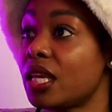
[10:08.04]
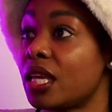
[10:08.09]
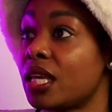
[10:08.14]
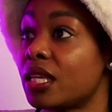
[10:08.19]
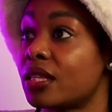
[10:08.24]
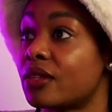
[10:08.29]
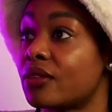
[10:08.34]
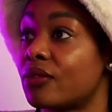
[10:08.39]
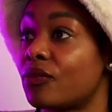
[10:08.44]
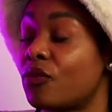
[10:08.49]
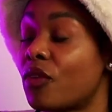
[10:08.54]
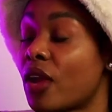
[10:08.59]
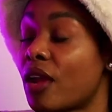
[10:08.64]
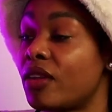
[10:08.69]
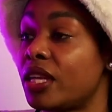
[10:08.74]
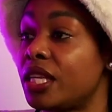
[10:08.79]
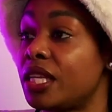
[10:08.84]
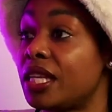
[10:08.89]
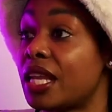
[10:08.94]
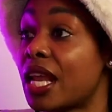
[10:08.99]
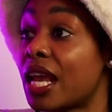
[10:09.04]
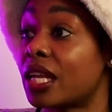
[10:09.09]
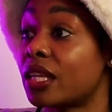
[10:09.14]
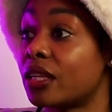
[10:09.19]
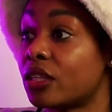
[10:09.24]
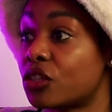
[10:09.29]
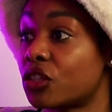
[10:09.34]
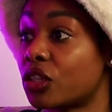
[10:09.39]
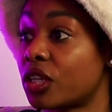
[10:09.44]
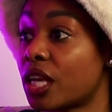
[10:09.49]
it's very
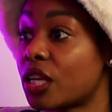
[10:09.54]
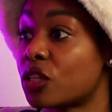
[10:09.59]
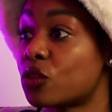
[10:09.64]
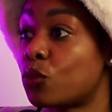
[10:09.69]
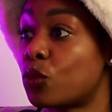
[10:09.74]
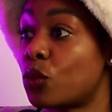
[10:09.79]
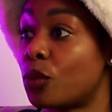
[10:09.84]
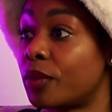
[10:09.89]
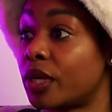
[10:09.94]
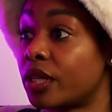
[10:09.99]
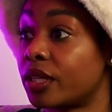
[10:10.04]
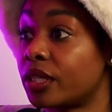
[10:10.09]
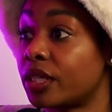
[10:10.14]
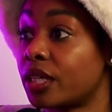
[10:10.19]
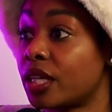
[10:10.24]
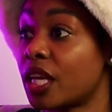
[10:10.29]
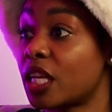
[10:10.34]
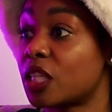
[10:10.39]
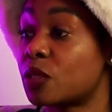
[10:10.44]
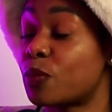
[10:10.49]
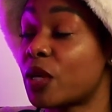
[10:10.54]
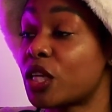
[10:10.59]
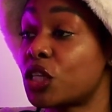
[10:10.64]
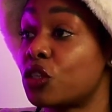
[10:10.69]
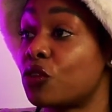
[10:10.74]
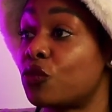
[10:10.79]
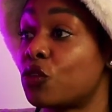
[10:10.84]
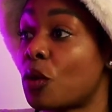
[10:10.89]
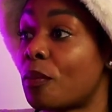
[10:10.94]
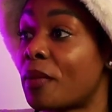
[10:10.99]
negligent as a woman,
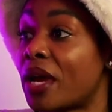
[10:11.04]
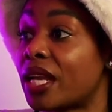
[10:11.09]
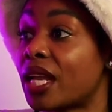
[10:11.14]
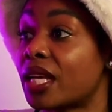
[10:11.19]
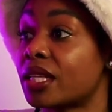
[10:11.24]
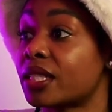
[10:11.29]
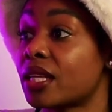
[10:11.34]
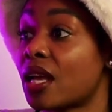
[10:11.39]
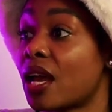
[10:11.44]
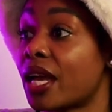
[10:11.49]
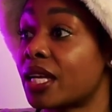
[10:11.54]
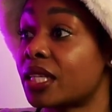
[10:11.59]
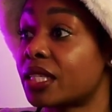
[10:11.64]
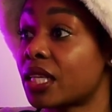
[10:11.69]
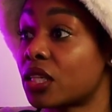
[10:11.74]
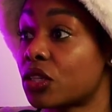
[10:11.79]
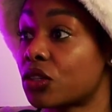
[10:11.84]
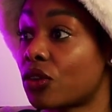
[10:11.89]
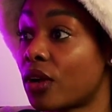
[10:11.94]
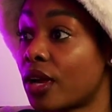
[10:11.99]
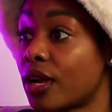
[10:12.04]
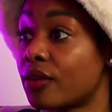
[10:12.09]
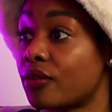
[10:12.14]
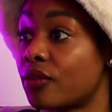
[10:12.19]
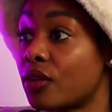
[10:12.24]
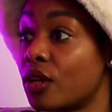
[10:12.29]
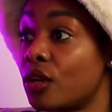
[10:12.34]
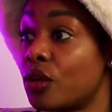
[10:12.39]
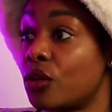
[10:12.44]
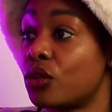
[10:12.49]
especially if your man has a high sex
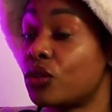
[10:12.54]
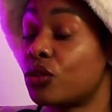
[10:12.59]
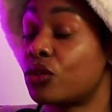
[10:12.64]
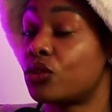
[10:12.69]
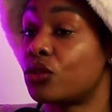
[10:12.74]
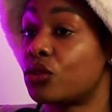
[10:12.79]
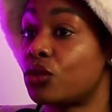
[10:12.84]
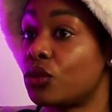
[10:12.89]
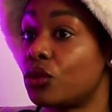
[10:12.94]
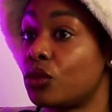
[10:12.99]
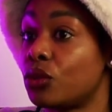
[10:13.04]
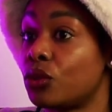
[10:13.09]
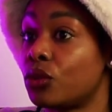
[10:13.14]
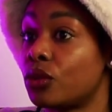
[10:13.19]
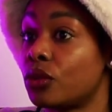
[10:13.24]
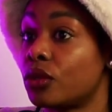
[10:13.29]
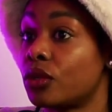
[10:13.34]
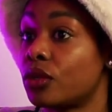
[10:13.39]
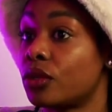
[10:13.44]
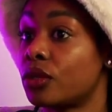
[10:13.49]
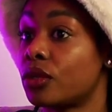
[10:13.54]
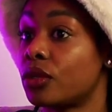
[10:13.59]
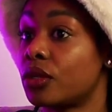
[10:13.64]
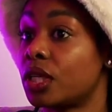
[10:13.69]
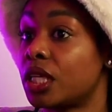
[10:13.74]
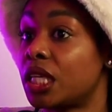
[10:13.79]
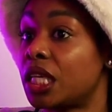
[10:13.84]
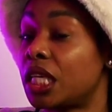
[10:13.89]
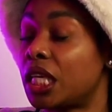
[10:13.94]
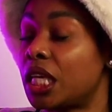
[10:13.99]
drive, to
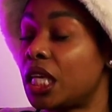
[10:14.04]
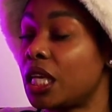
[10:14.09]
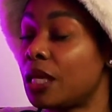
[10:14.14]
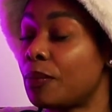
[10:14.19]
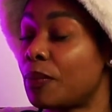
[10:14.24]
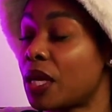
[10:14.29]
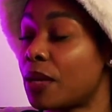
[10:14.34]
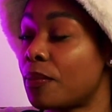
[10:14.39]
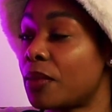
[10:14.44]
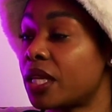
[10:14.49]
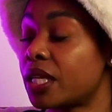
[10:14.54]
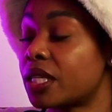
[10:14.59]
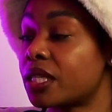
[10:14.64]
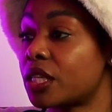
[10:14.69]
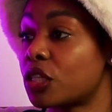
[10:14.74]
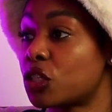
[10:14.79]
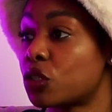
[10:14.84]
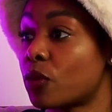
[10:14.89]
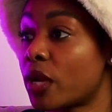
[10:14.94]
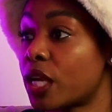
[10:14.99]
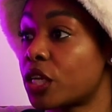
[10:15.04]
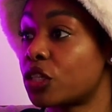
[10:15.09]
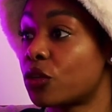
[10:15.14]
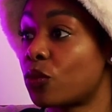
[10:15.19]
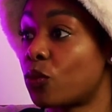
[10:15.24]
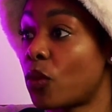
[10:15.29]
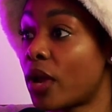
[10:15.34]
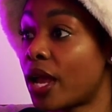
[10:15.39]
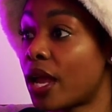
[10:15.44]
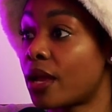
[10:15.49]
keep him in a
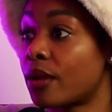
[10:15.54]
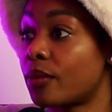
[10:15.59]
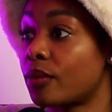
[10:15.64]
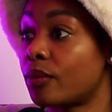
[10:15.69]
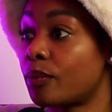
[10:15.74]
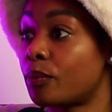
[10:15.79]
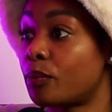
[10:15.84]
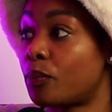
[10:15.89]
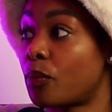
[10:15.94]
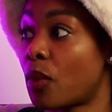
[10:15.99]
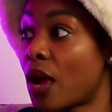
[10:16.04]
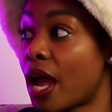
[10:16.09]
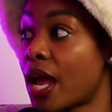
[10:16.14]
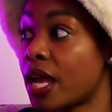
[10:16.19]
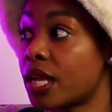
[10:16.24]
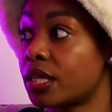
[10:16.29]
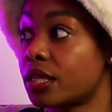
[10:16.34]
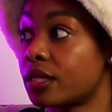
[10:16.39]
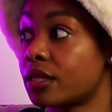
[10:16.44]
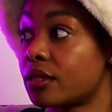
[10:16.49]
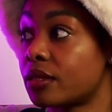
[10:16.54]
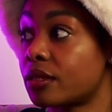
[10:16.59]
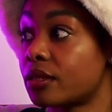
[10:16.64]
situation where by